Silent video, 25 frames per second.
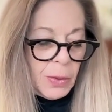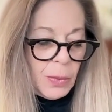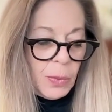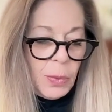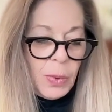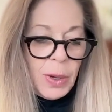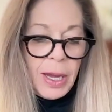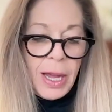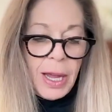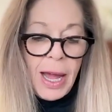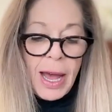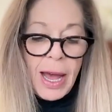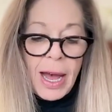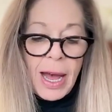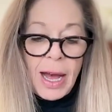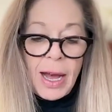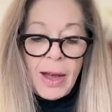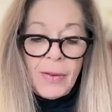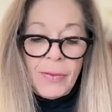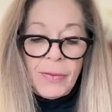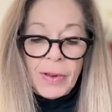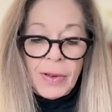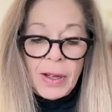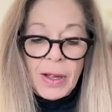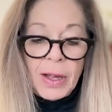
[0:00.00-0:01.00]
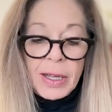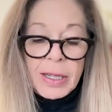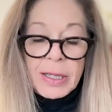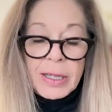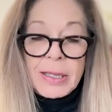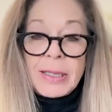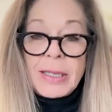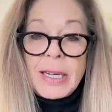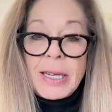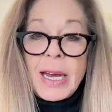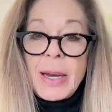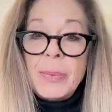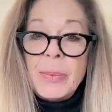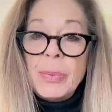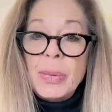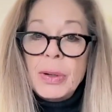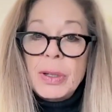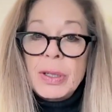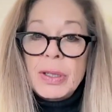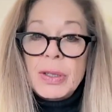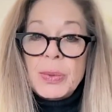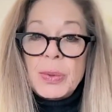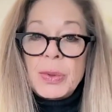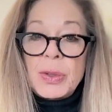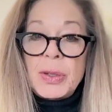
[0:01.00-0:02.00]
We have
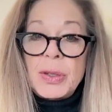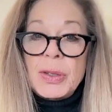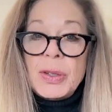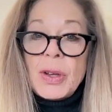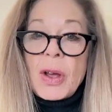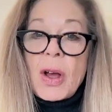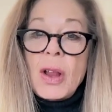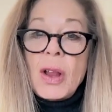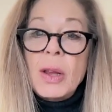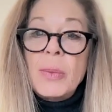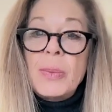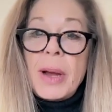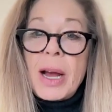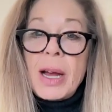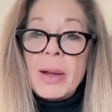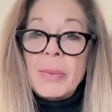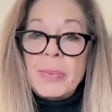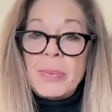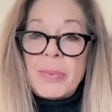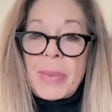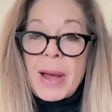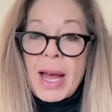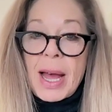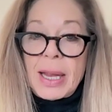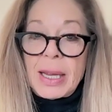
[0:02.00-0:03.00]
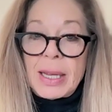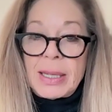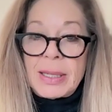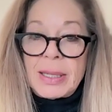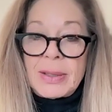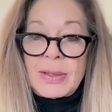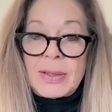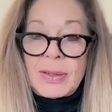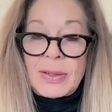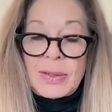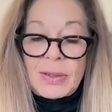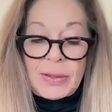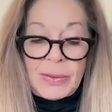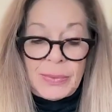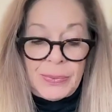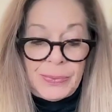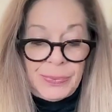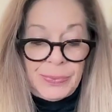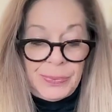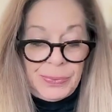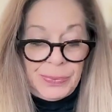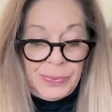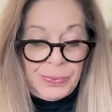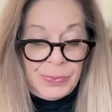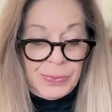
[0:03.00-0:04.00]
Temperance, which is all about balance.
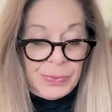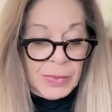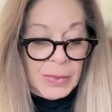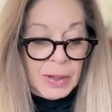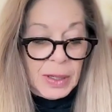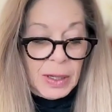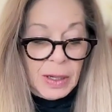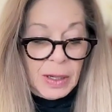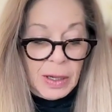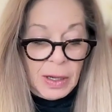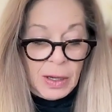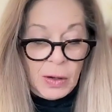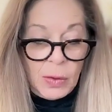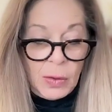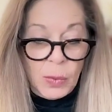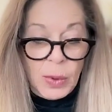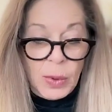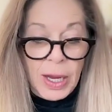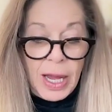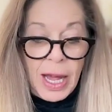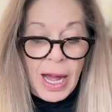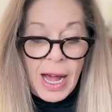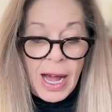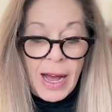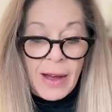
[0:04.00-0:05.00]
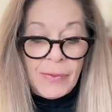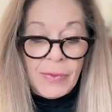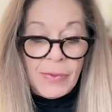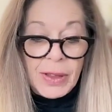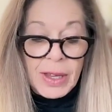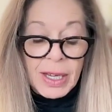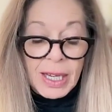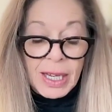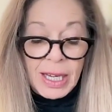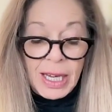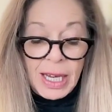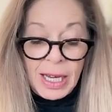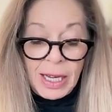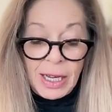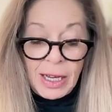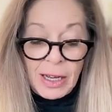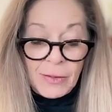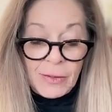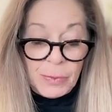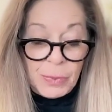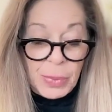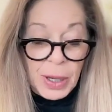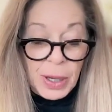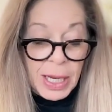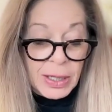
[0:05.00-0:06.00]
We have the King
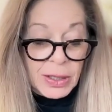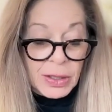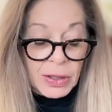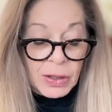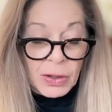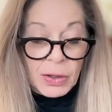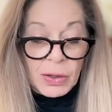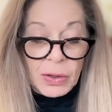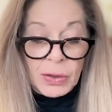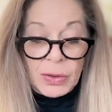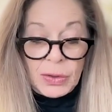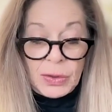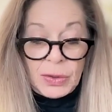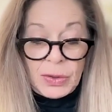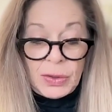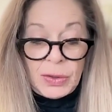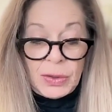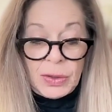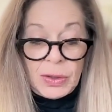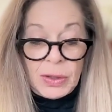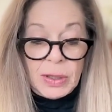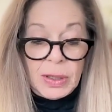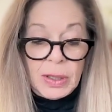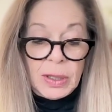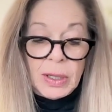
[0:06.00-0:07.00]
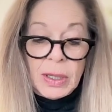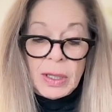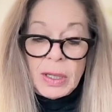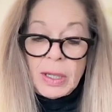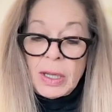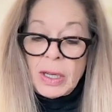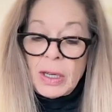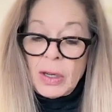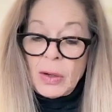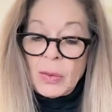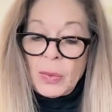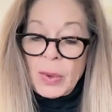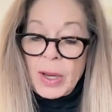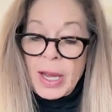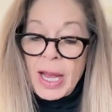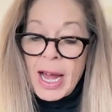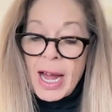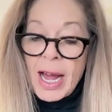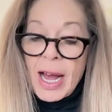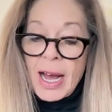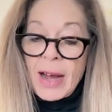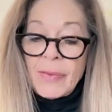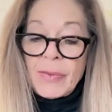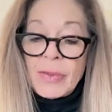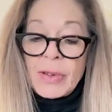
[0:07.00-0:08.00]
of Pentacles. We
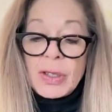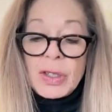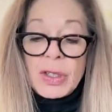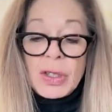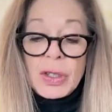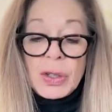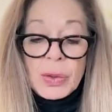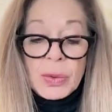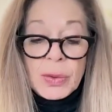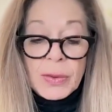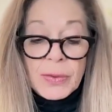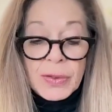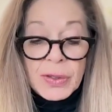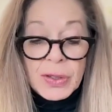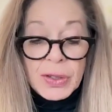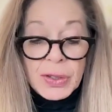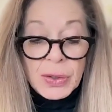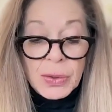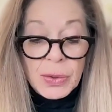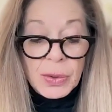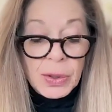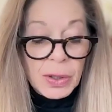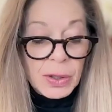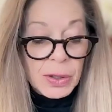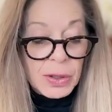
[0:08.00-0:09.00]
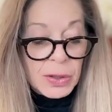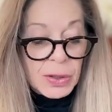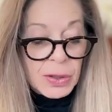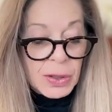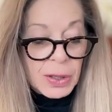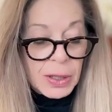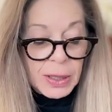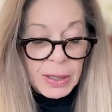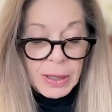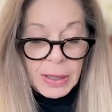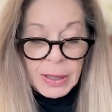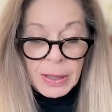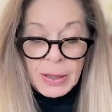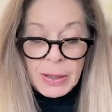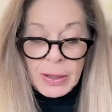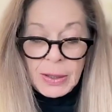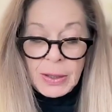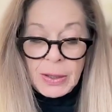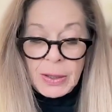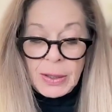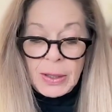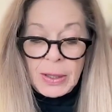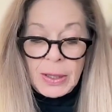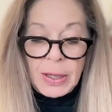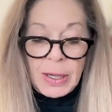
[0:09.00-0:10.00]
have the Two of Swords.
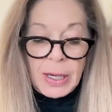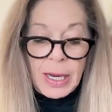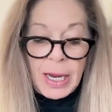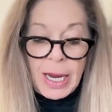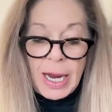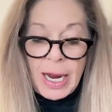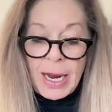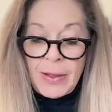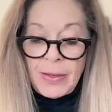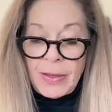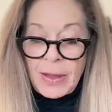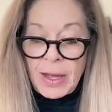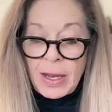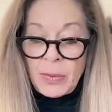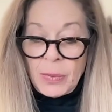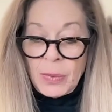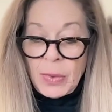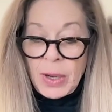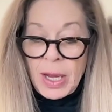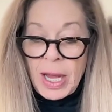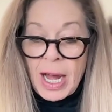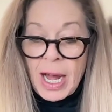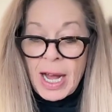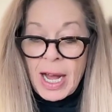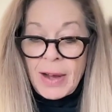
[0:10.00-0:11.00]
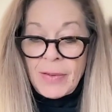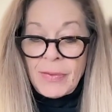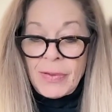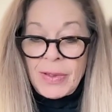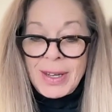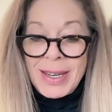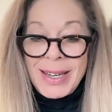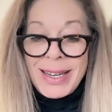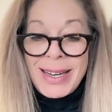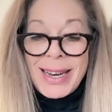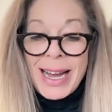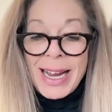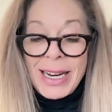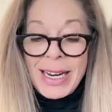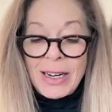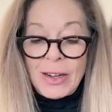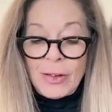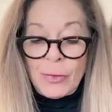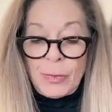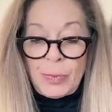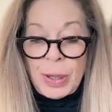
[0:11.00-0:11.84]
And then we have the Knight of